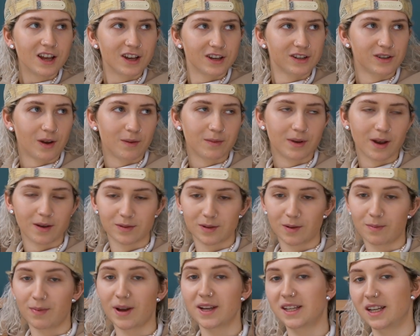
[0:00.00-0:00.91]
sometimes
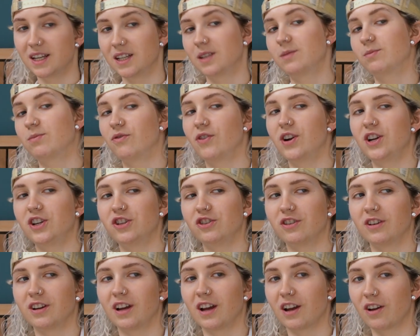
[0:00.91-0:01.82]
the best
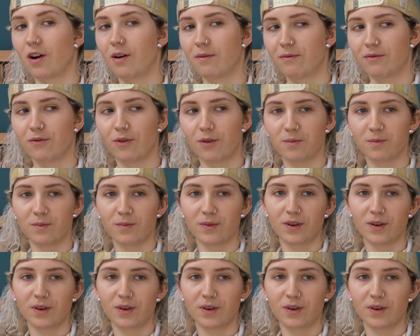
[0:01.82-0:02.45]
inspiration can come from